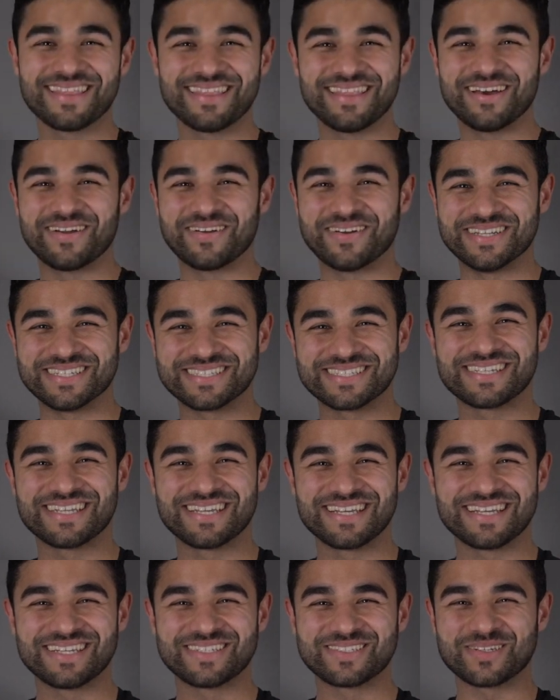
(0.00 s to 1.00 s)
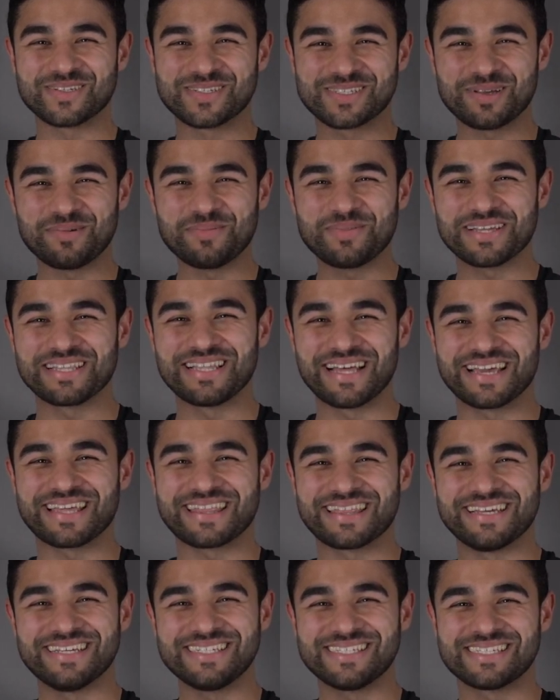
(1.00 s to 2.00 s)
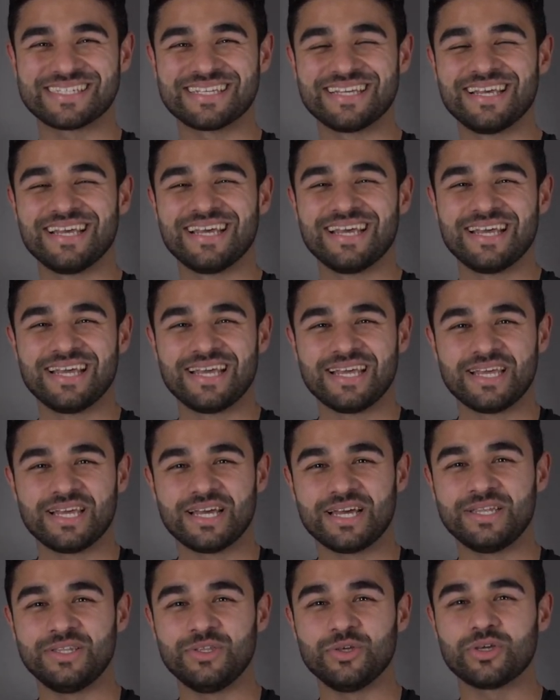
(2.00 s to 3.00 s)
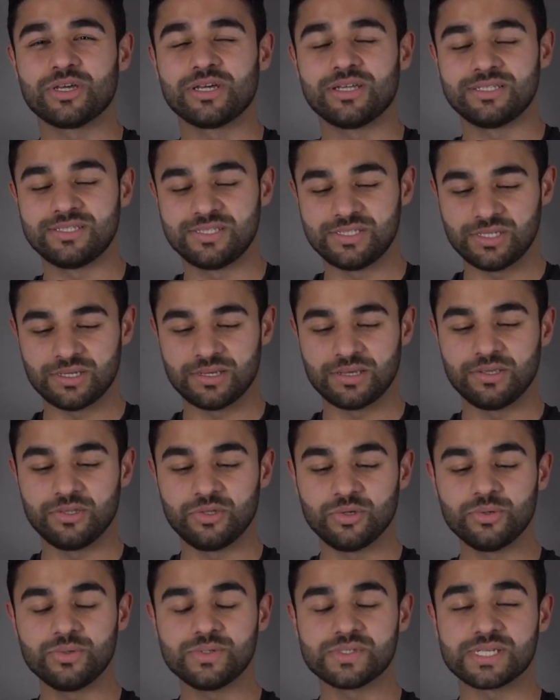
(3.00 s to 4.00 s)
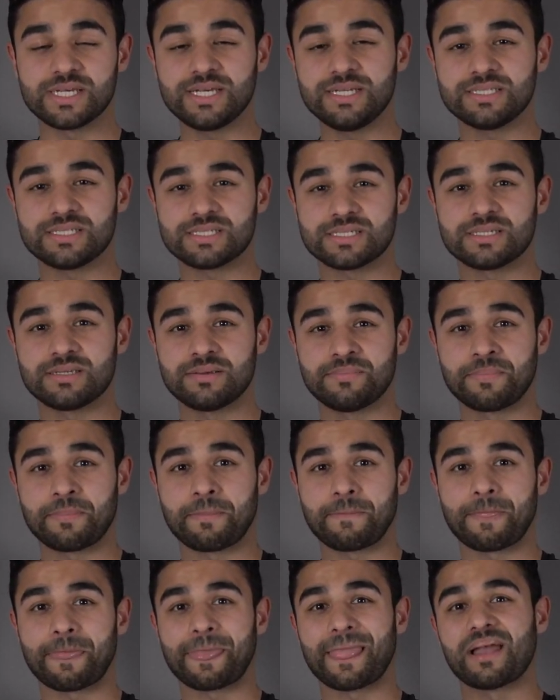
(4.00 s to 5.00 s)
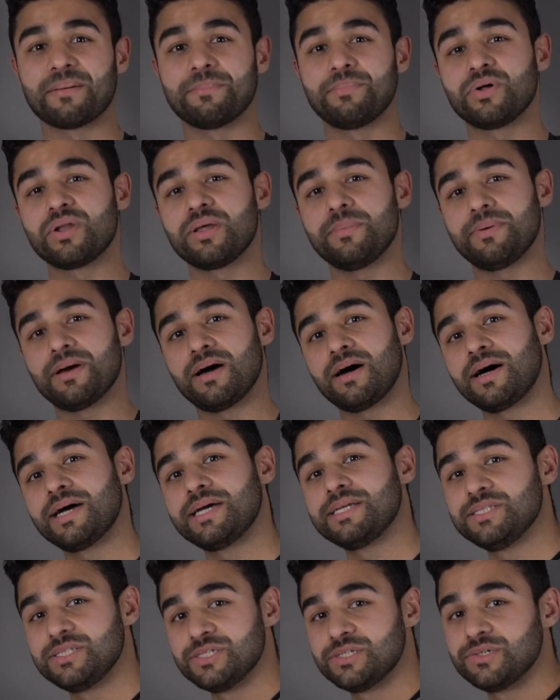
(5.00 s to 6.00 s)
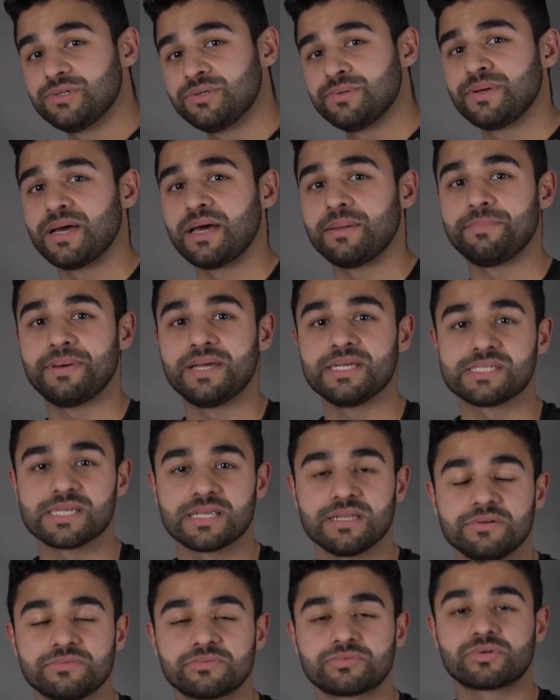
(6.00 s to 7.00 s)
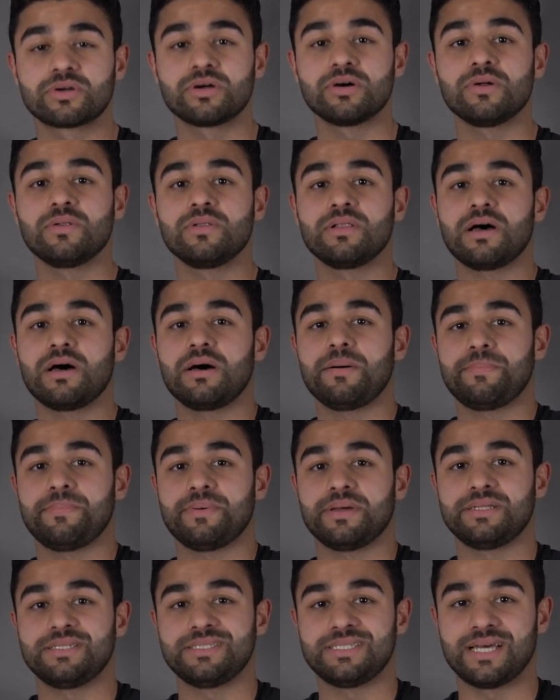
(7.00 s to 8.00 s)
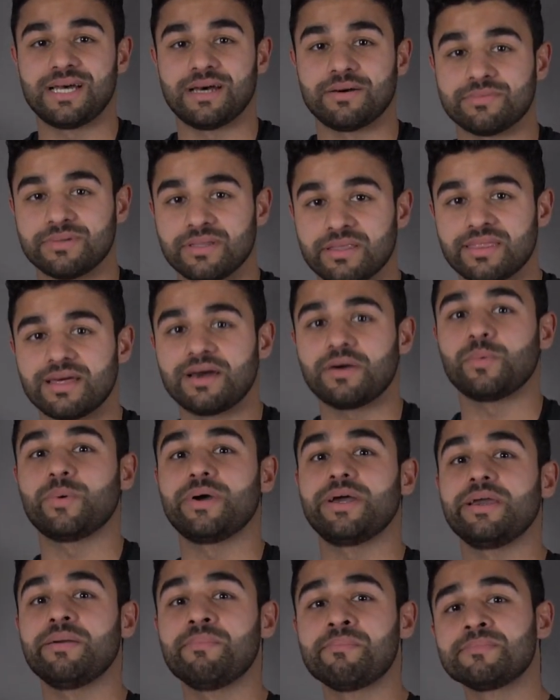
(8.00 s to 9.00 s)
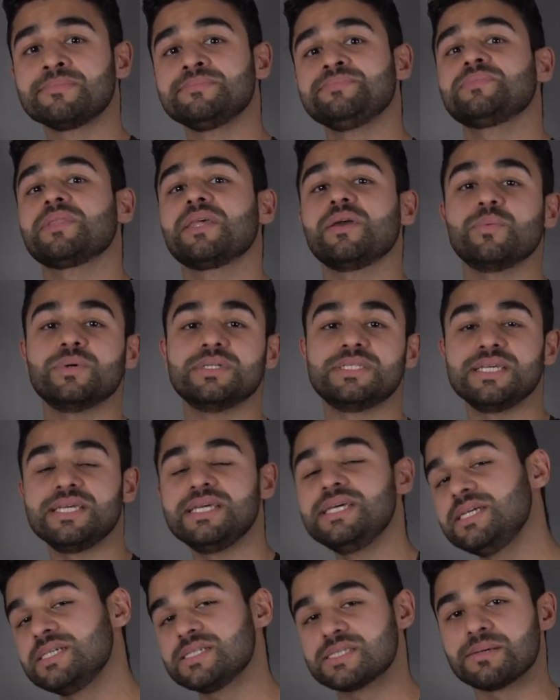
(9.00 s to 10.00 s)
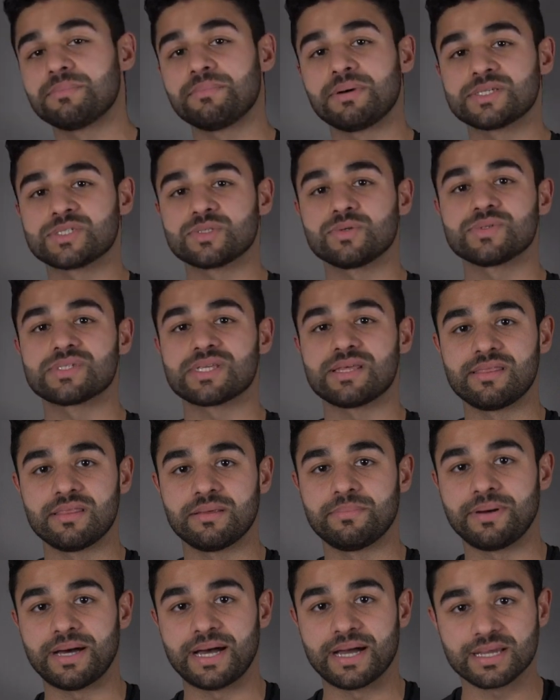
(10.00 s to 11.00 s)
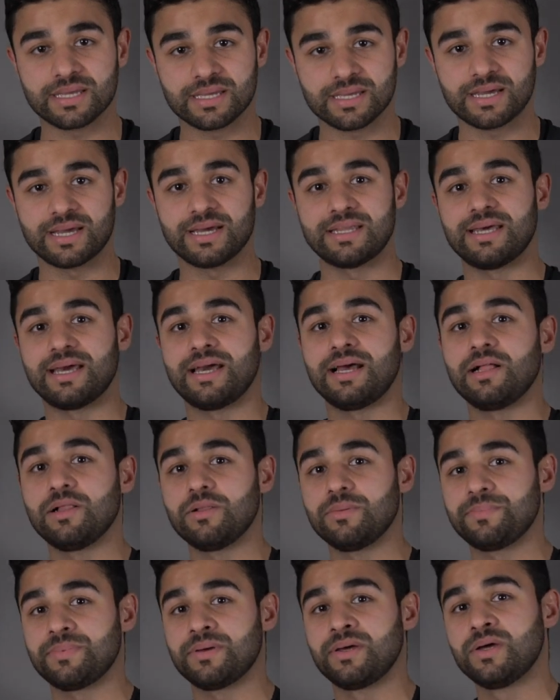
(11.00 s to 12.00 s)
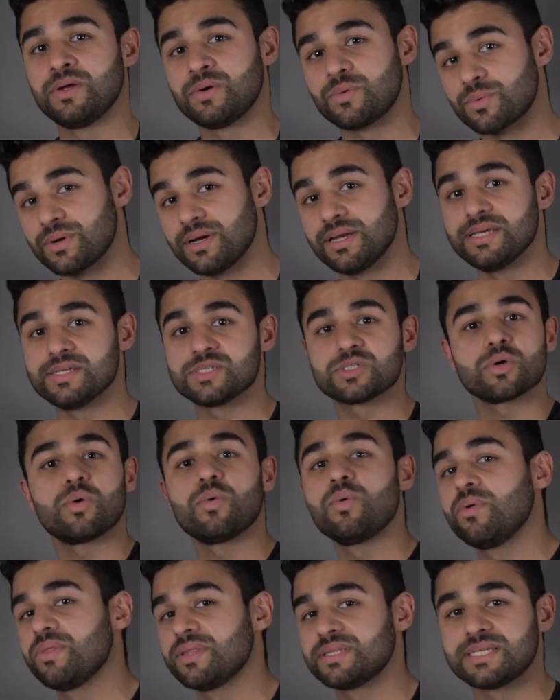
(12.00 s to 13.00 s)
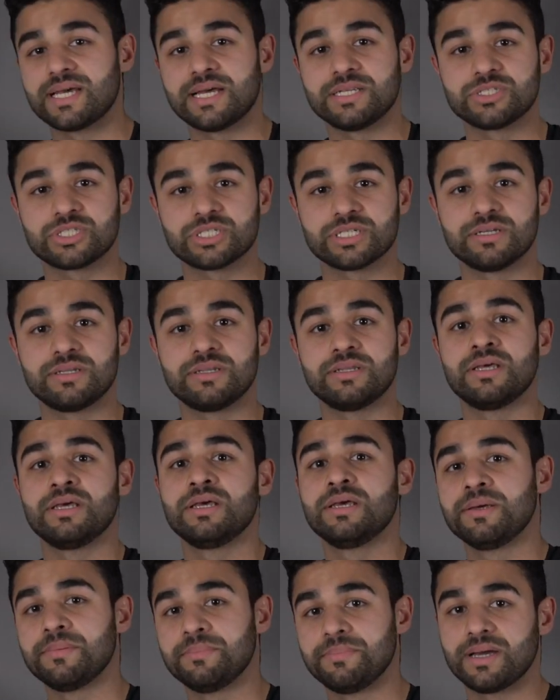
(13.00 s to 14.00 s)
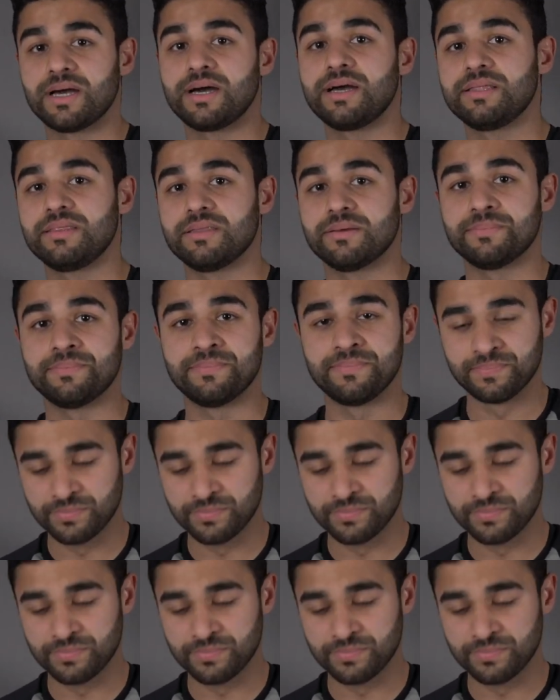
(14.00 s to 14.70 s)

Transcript: There it is. So something like this, and you could use it, put it behind you, and basically roll up and down. That way it would ease the muscles in the back and help release all the tension behind them.